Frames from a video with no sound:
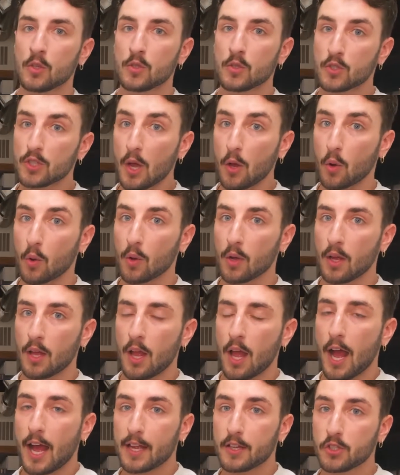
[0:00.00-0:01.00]
So,
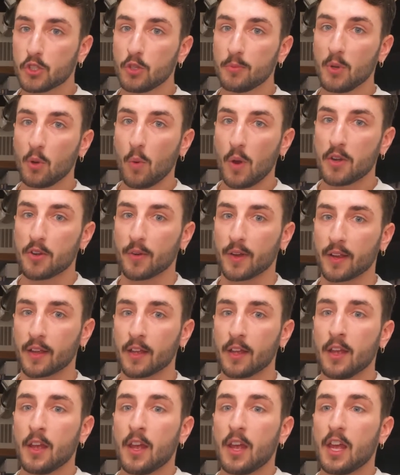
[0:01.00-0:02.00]
I assume you're wondering,
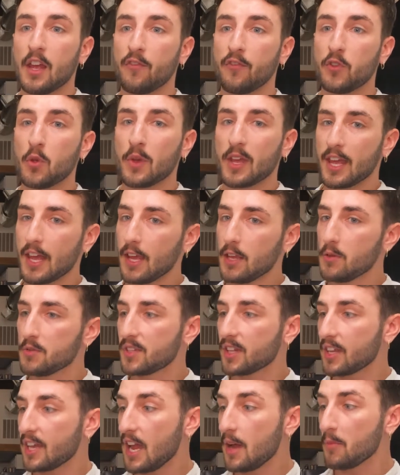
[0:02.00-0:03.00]
if you can't use the
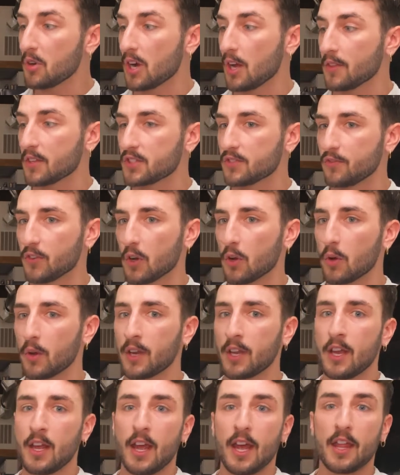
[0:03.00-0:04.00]
camera on this
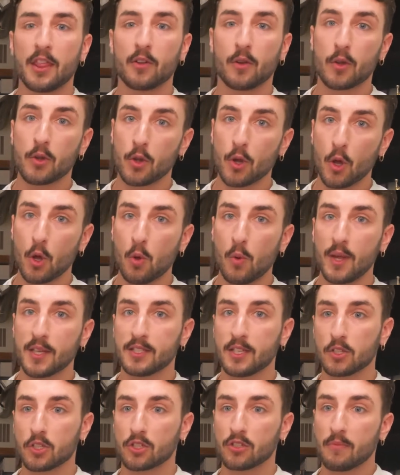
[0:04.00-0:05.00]
phone and there are no
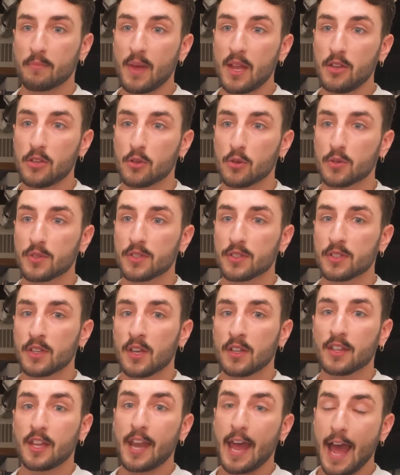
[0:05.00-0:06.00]
additional menus,
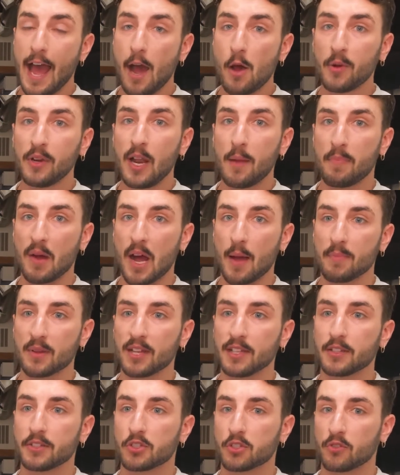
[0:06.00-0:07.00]
then how did I
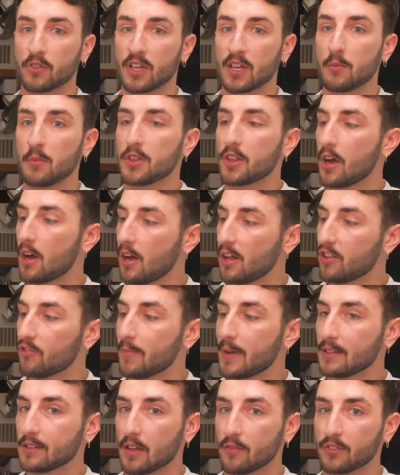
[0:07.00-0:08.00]
populate the screen with all of
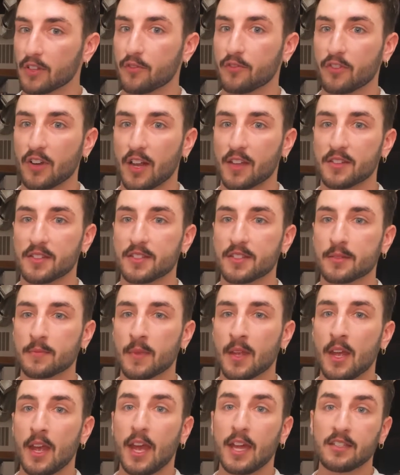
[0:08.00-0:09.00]
my lovely friends?
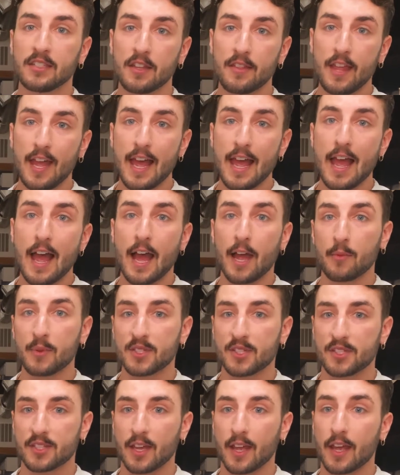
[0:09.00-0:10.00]
And to that, I would
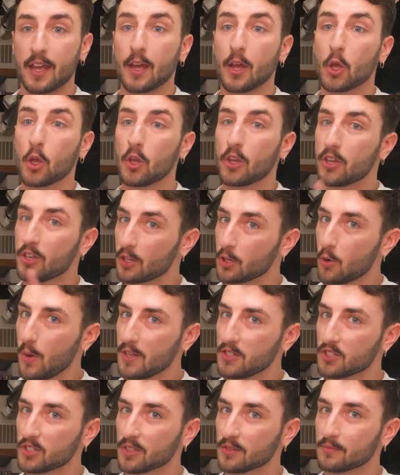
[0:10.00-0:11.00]
say, good
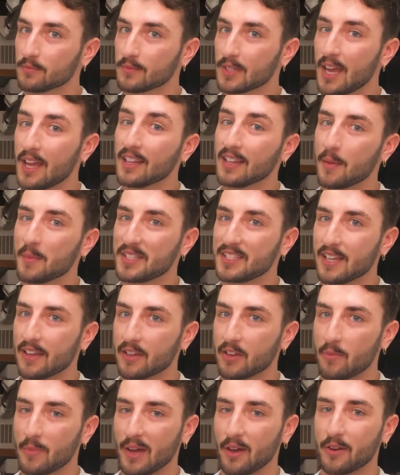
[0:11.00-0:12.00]
question. Let me tell
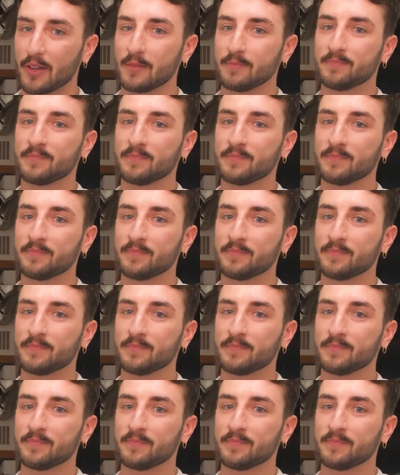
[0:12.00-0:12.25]
you about it.